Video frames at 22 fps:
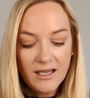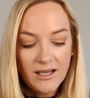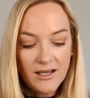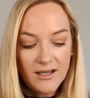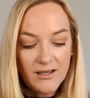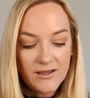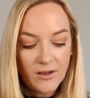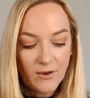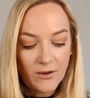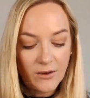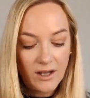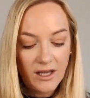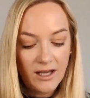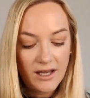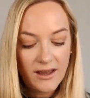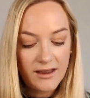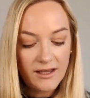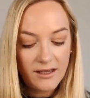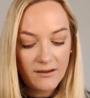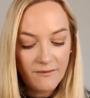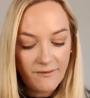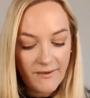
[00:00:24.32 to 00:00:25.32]
So
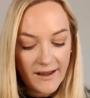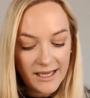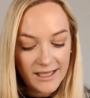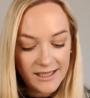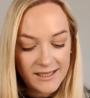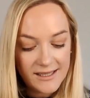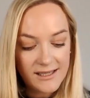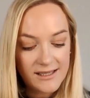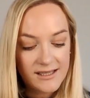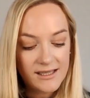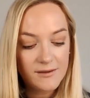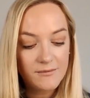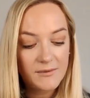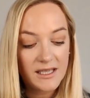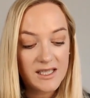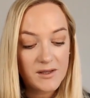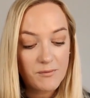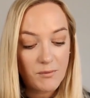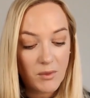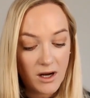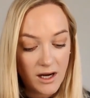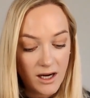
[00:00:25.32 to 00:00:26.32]
the lymphatic system, it's
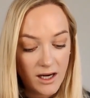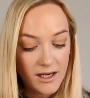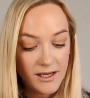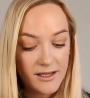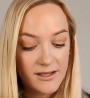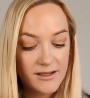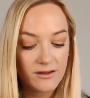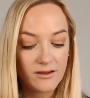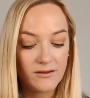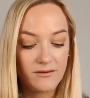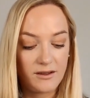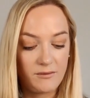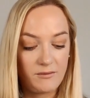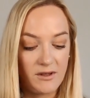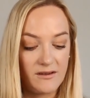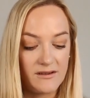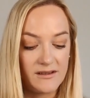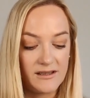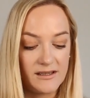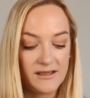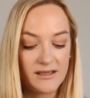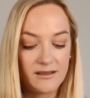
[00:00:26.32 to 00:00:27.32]
part of the immune
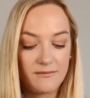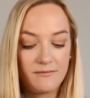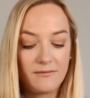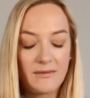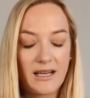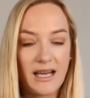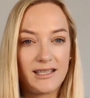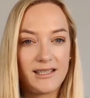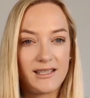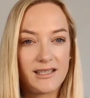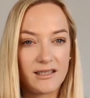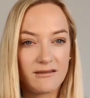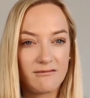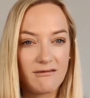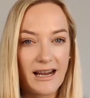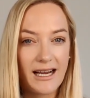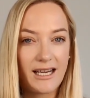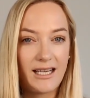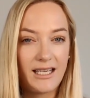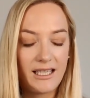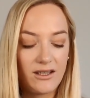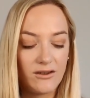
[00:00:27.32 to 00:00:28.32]
system and it's
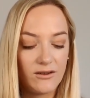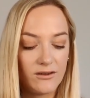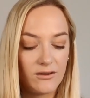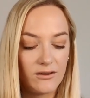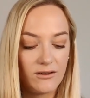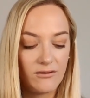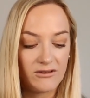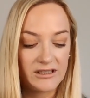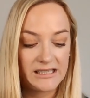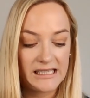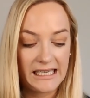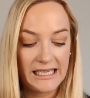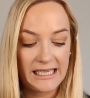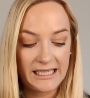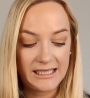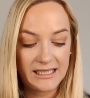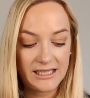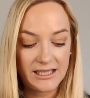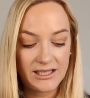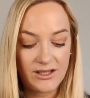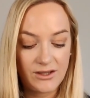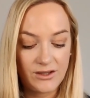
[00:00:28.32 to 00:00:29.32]
directly
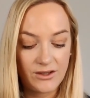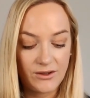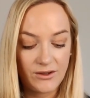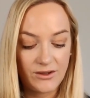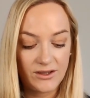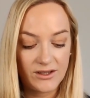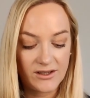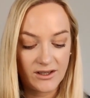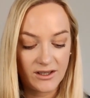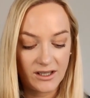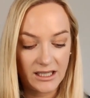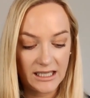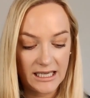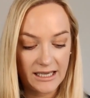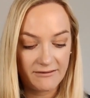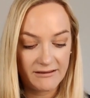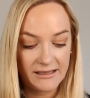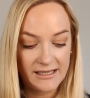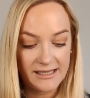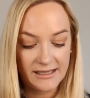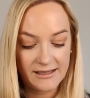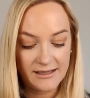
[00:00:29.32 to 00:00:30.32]
linked to the
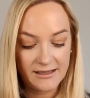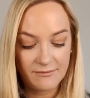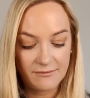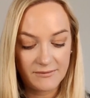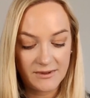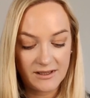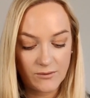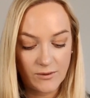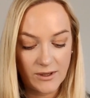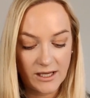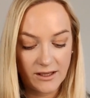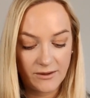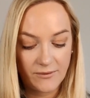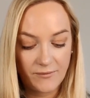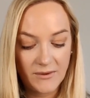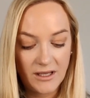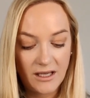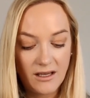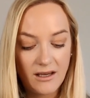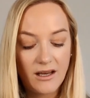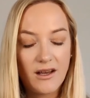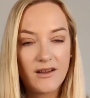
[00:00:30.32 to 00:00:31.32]
circulatory system as well.
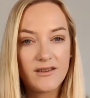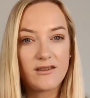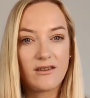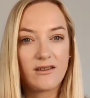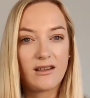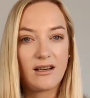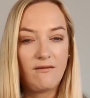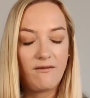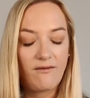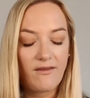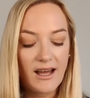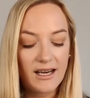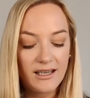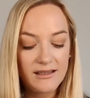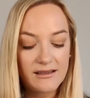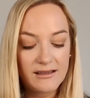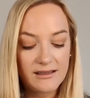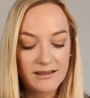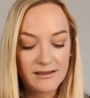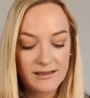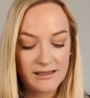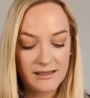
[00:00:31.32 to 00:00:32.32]
So the lymphatic
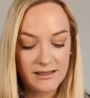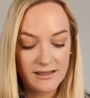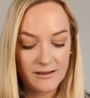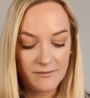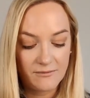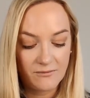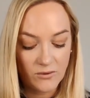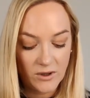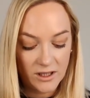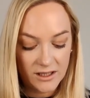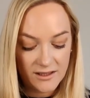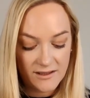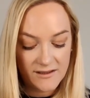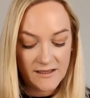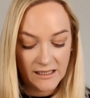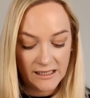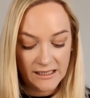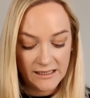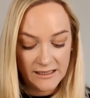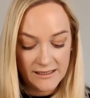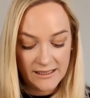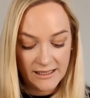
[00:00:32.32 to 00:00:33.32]
system, what does it
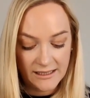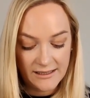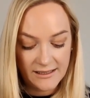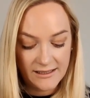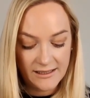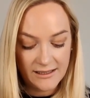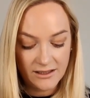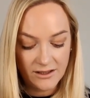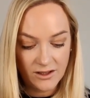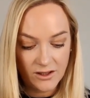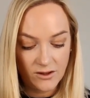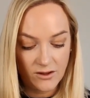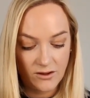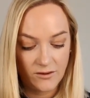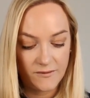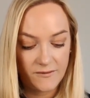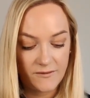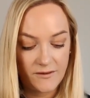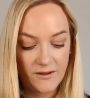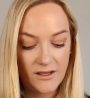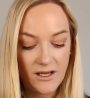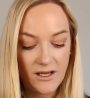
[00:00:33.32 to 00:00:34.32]
consist of?